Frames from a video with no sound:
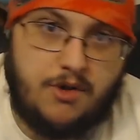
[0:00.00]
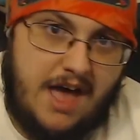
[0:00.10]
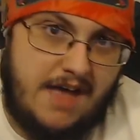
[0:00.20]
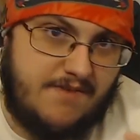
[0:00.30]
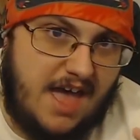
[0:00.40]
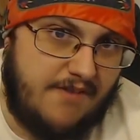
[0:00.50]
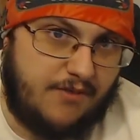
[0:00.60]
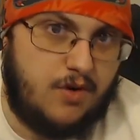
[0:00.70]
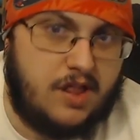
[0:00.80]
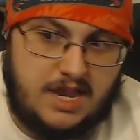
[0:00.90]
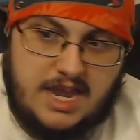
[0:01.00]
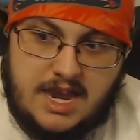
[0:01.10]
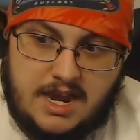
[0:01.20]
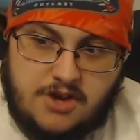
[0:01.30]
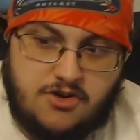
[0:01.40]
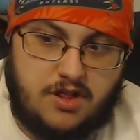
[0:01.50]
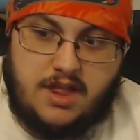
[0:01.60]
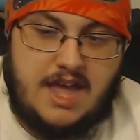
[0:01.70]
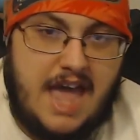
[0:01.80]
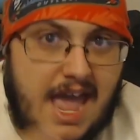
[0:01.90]
I've ever seen in just
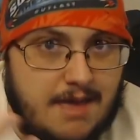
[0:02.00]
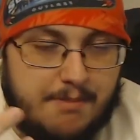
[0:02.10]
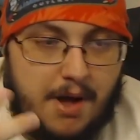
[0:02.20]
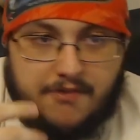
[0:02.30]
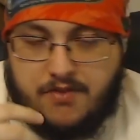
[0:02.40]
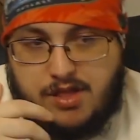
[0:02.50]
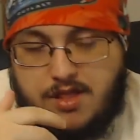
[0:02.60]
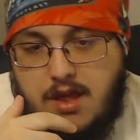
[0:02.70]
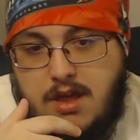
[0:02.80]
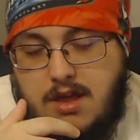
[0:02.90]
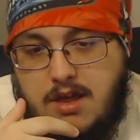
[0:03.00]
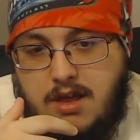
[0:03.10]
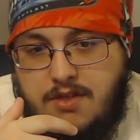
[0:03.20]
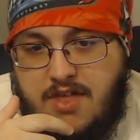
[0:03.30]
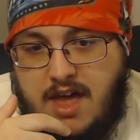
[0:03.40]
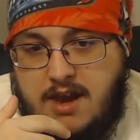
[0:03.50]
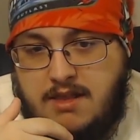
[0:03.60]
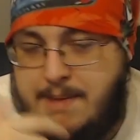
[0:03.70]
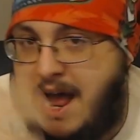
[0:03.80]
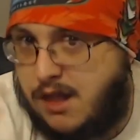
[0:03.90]
like 8 months than
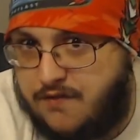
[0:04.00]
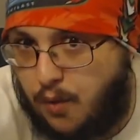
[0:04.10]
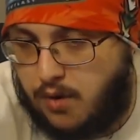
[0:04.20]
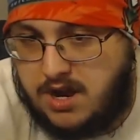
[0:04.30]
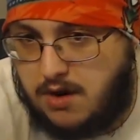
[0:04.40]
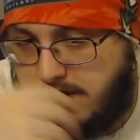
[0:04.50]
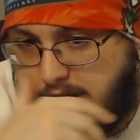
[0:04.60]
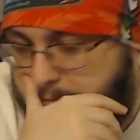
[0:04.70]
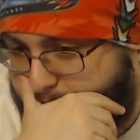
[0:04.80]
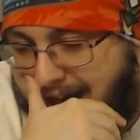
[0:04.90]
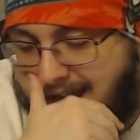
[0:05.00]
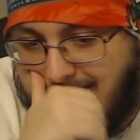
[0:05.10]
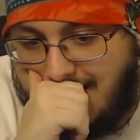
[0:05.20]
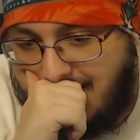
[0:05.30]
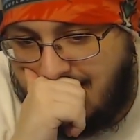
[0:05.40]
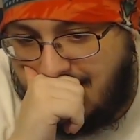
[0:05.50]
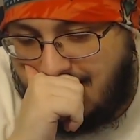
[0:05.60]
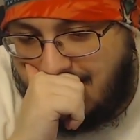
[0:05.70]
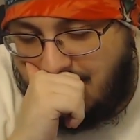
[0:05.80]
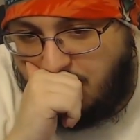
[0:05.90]
the past 4 years combined,
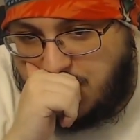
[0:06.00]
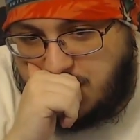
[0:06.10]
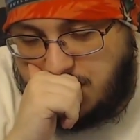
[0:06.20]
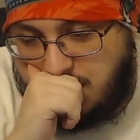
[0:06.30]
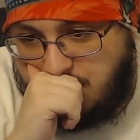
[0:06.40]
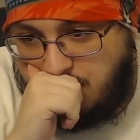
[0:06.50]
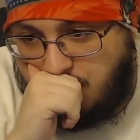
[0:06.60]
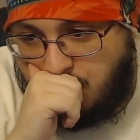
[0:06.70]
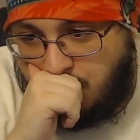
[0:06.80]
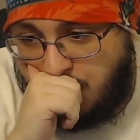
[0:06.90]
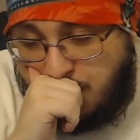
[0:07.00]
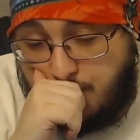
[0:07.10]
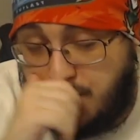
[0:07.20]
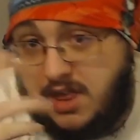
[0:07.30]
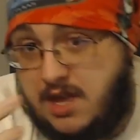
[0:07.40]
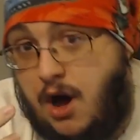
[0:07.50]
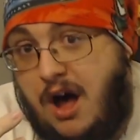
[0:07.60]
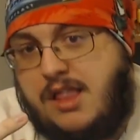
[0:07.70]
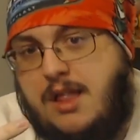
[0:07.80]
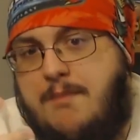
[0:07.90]
which was really
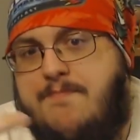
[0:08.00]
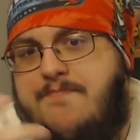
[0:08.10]
awesome.